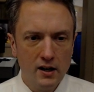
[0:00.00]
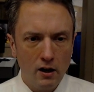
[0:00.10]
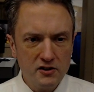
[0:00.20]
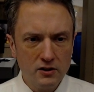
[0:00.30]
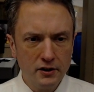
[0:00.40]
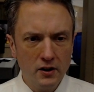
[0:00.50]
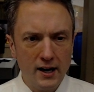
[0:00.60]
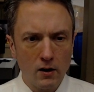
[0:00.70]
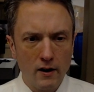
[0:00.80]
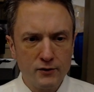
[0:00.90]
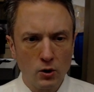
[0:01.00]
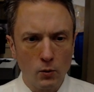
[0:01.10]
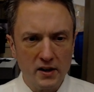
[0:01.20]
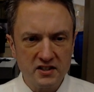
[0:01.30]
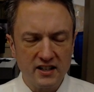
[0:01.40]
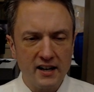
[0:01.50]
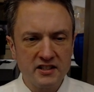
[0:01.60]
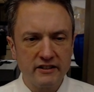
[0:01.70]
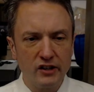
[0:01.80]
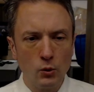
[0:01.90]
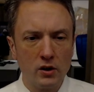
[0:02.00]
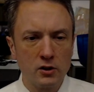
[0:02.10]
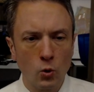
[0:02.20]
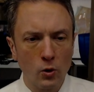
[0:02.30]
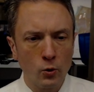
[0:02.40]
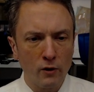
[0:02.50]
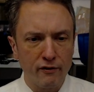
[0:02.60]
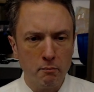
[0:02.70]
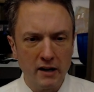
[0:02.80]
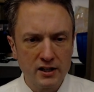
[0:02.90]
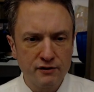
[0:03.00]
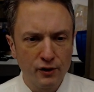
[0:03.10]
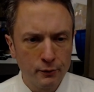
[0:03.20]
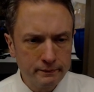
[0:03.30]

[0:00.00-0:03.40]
Also a little higher off to our west, the I-71 corridor from Mansfield